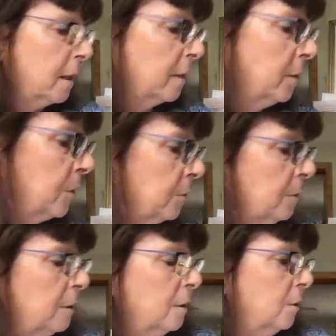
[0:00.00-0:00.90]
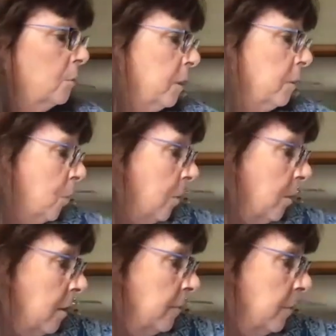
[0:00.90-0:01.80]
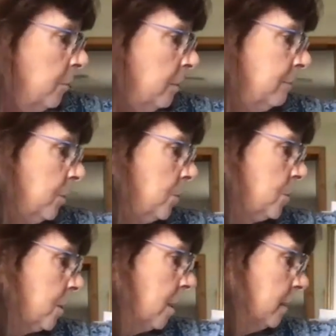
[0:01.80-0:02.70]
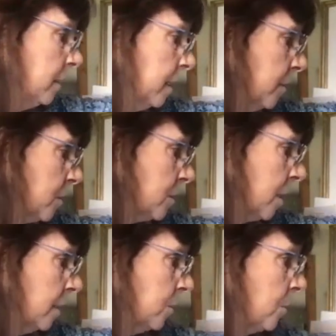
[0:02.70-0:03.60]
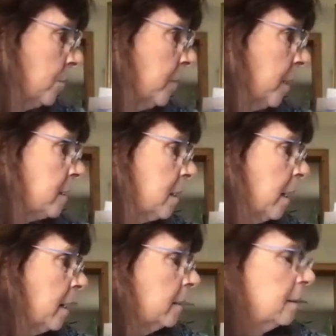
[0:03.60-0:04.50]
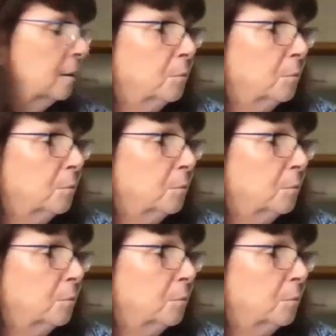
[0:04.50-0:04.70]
And you can read more of the reviews on Amazon or my site,